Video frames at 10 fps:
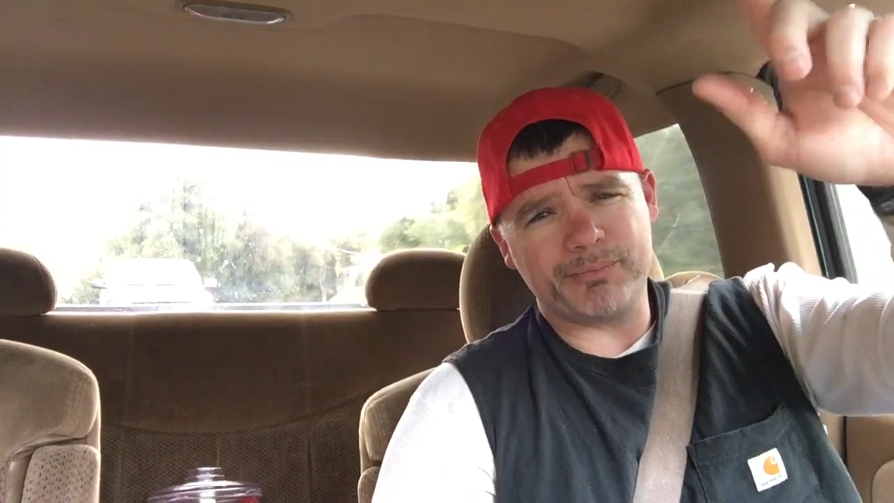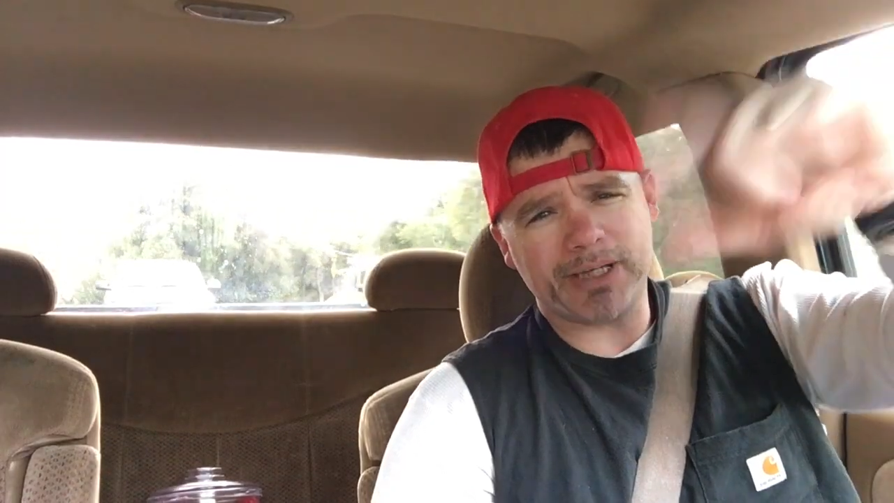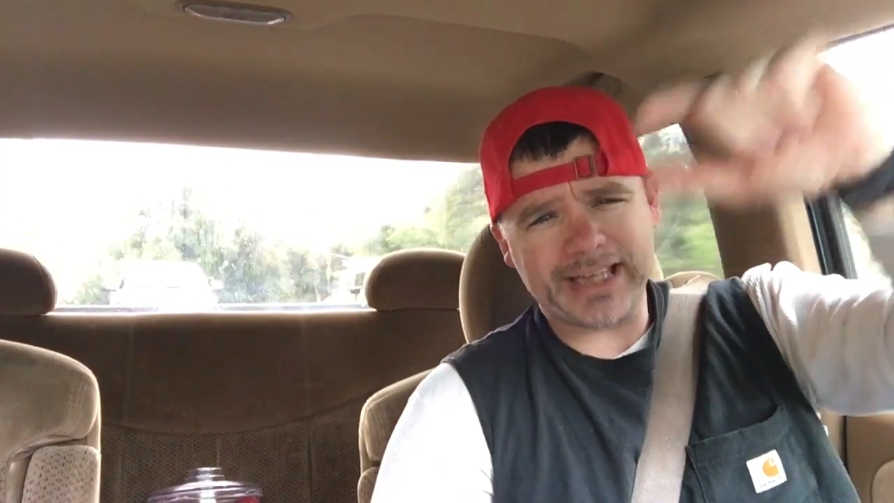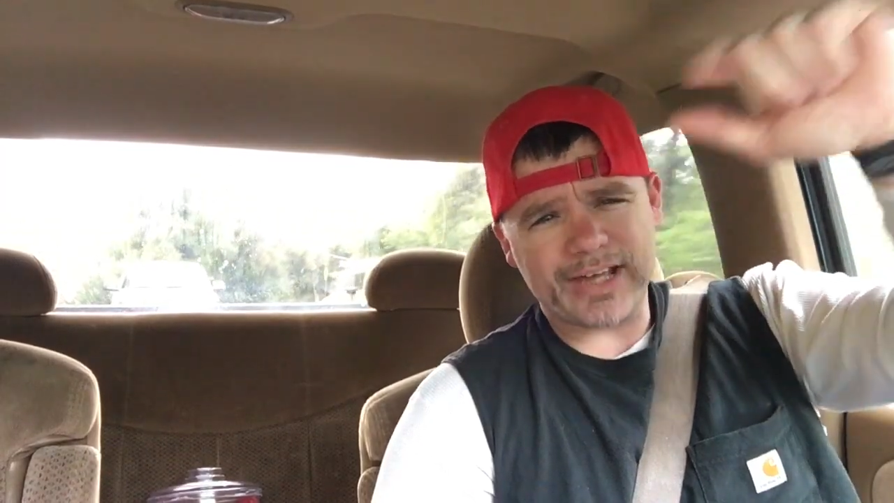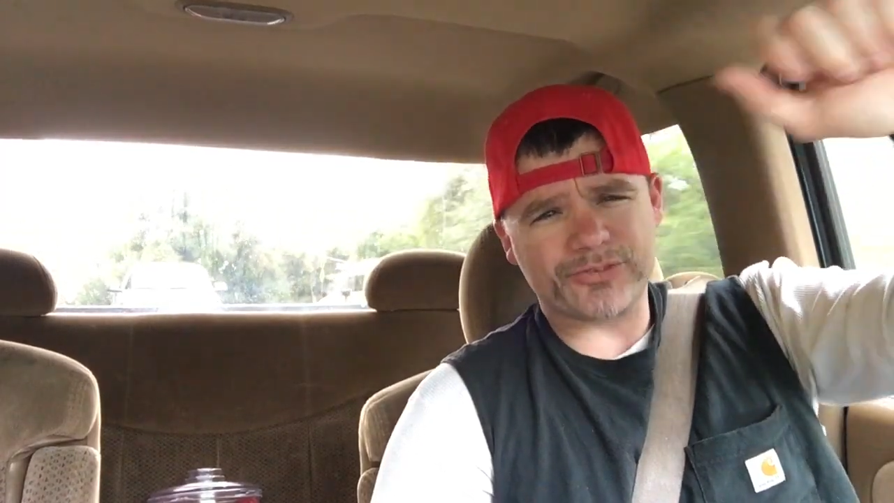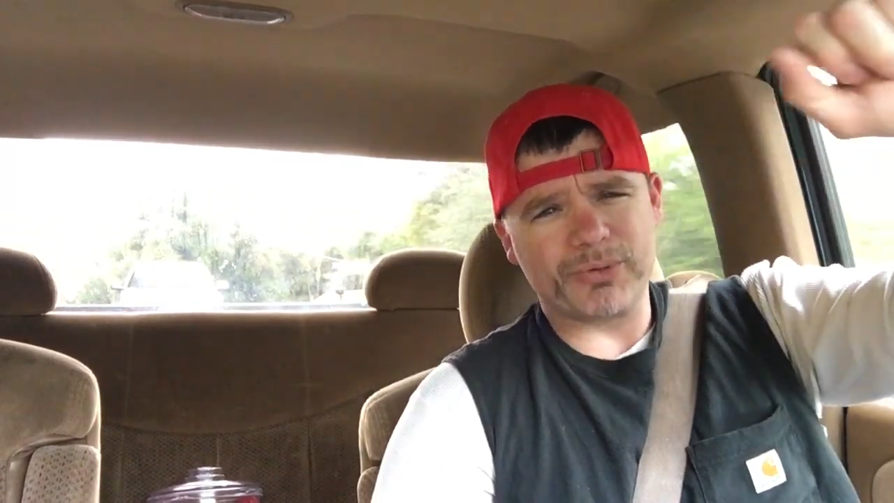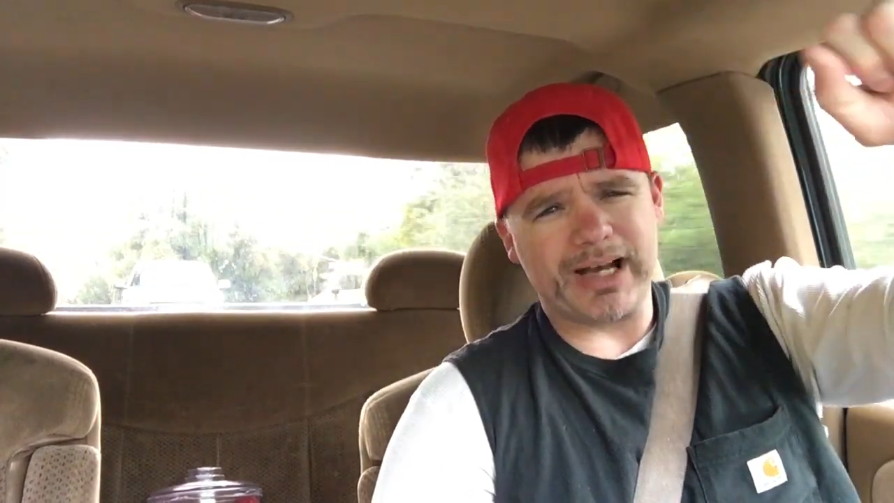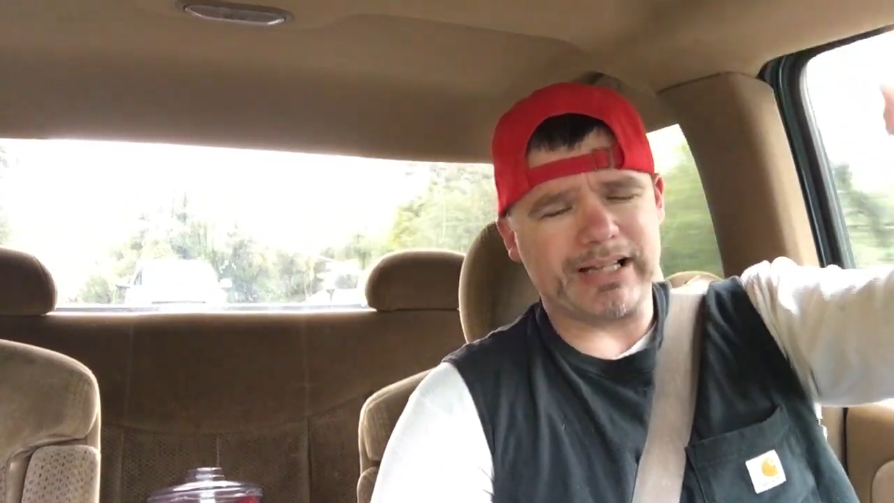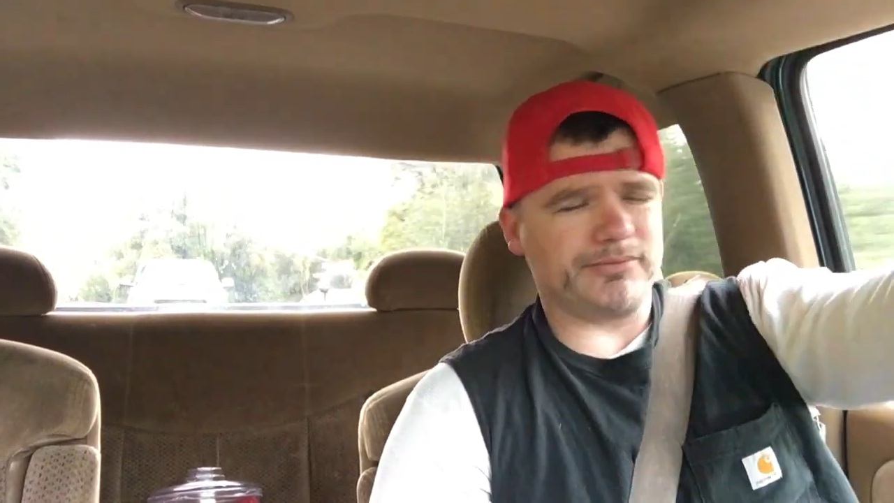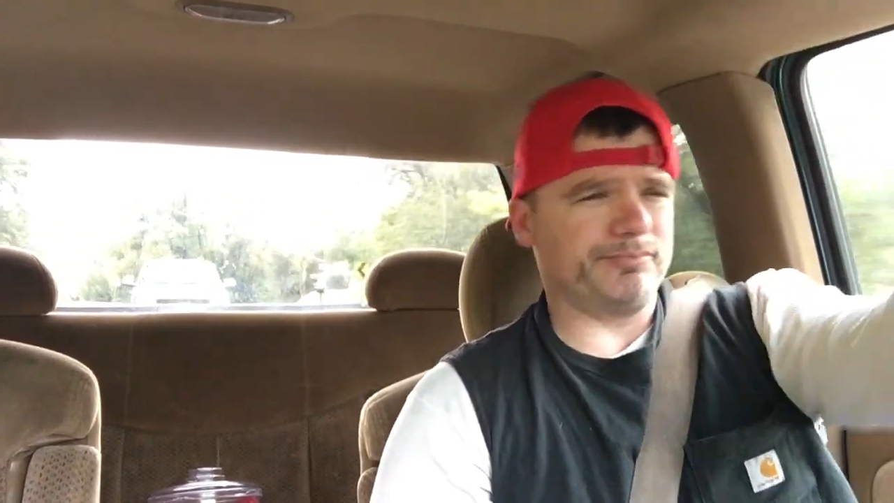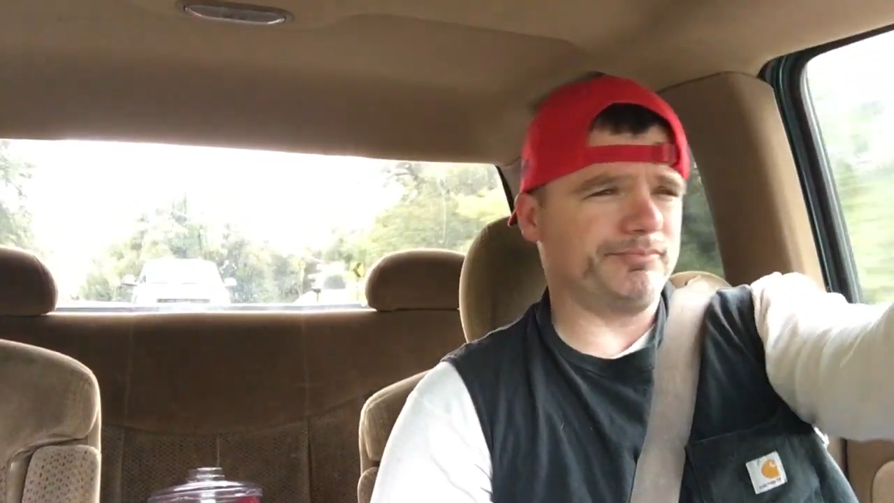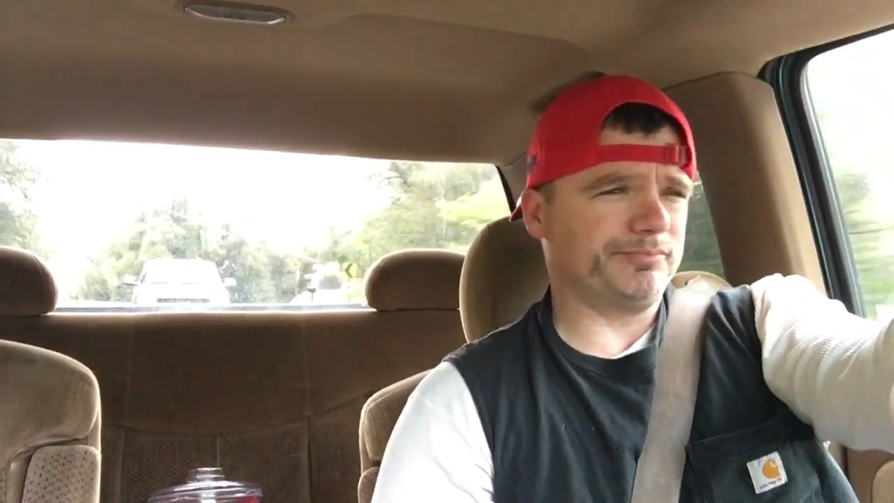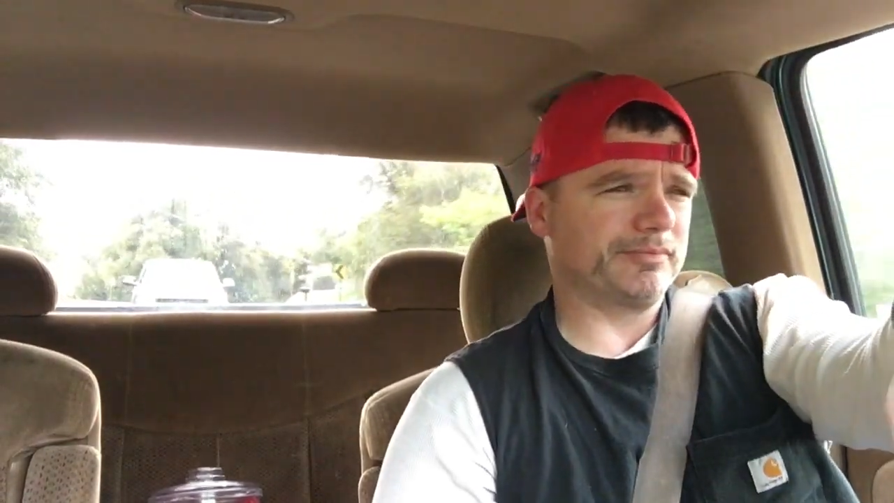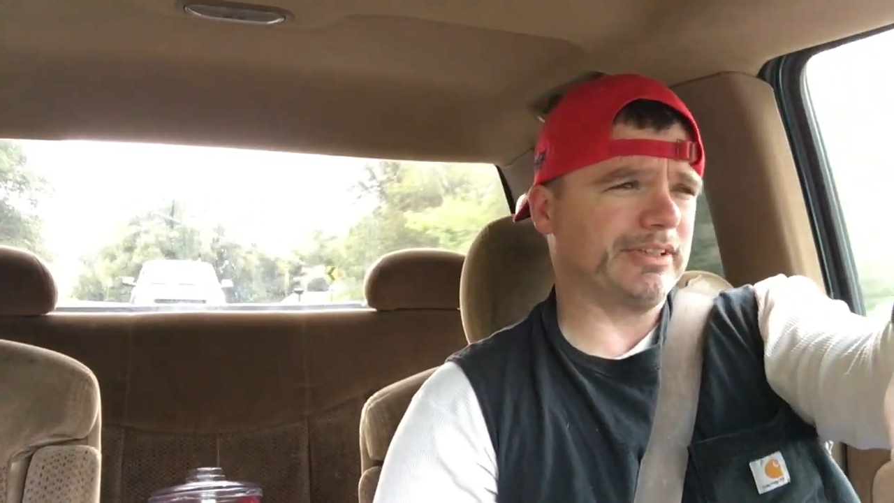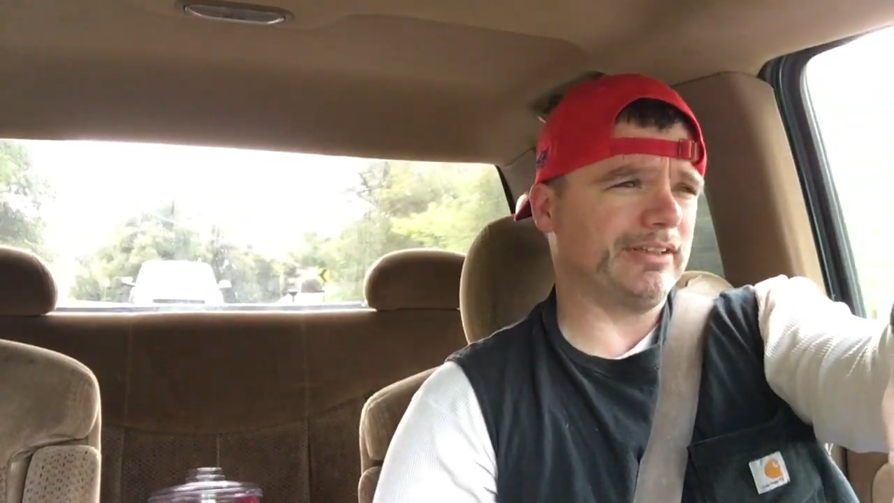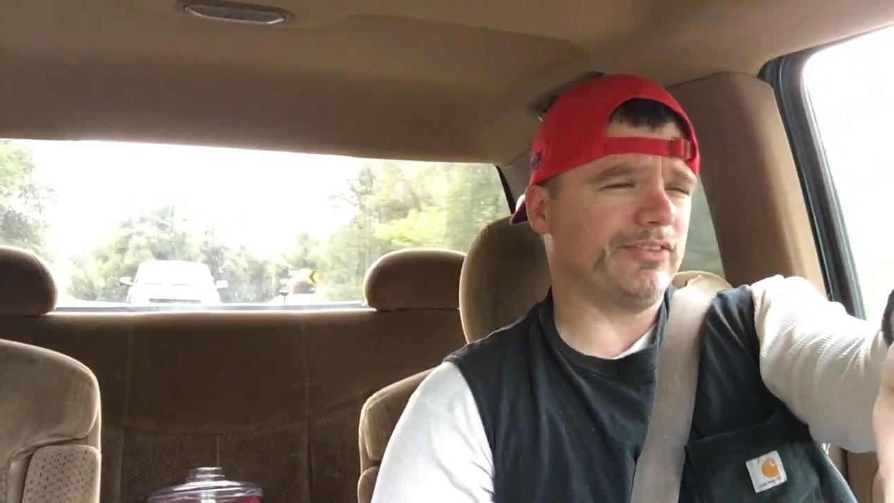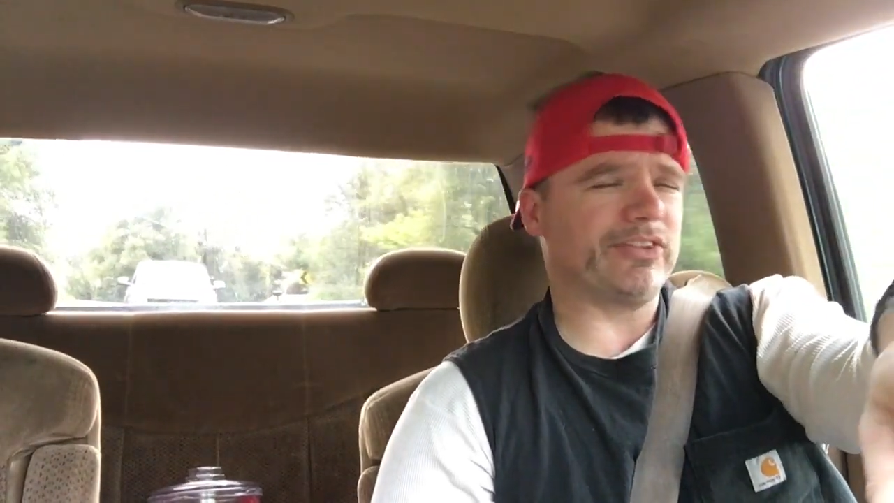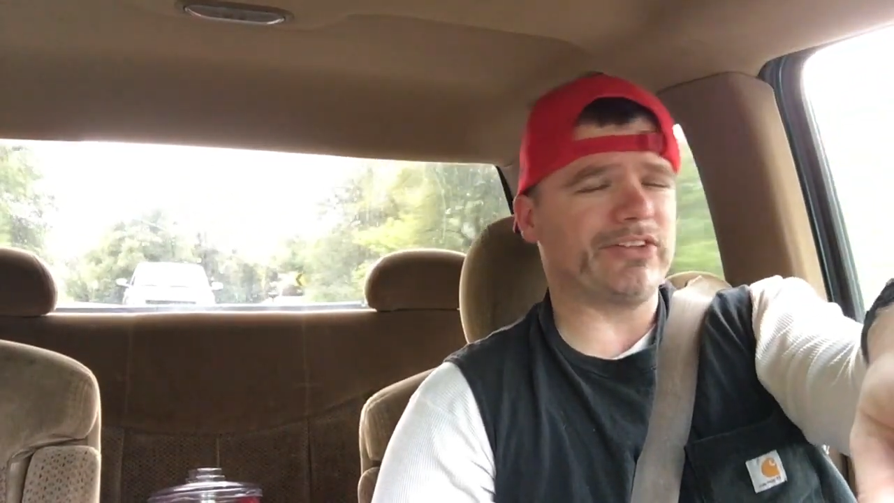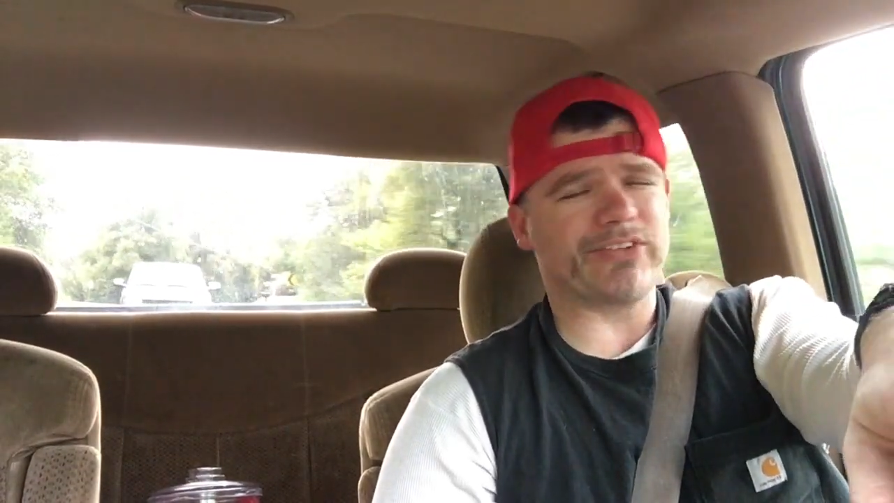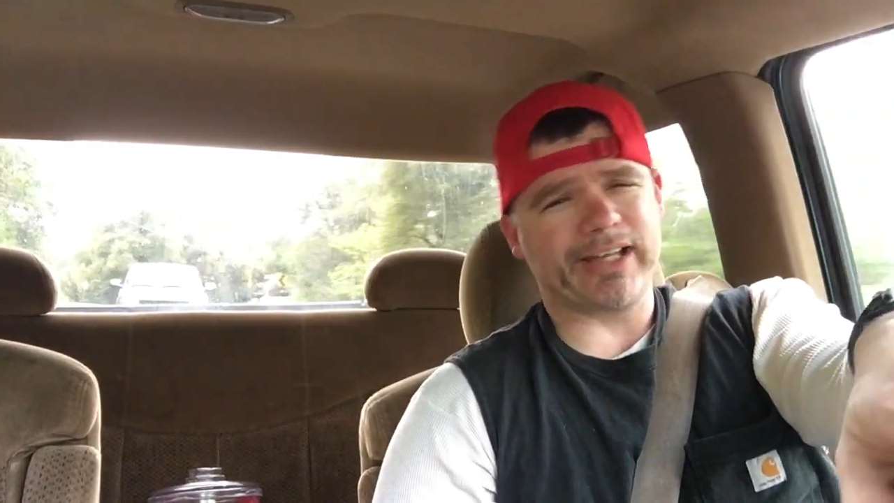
But guess what? Since